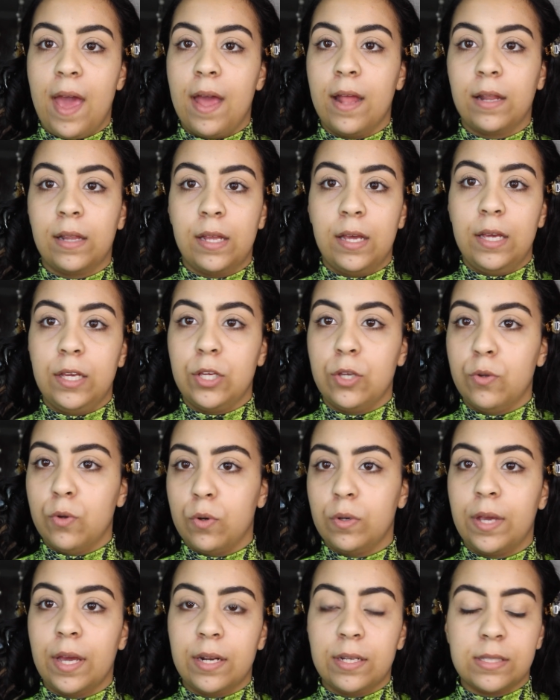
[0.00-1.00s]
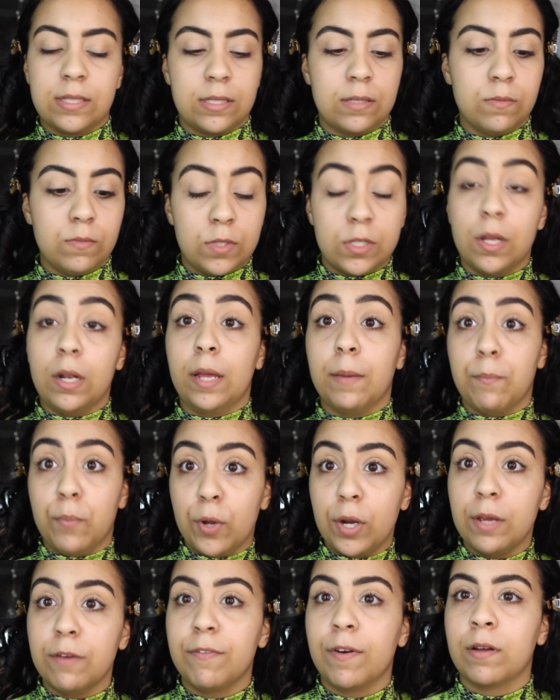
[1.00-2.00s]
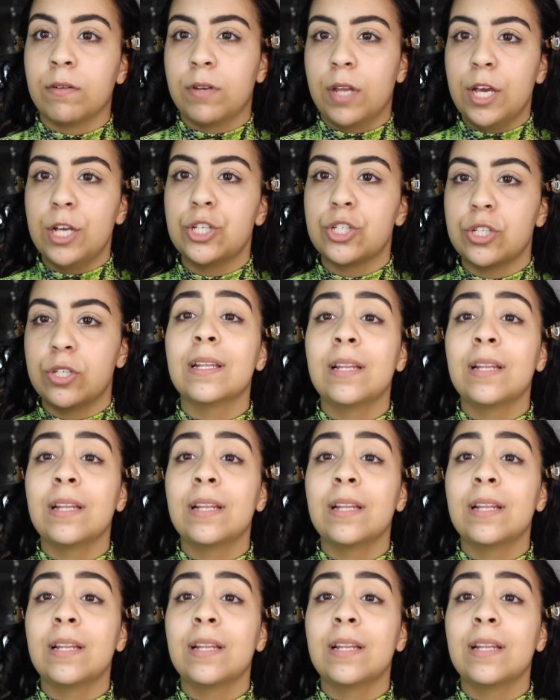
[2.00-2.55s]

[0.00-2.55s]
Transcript: and like, you know, get into like putting foundation,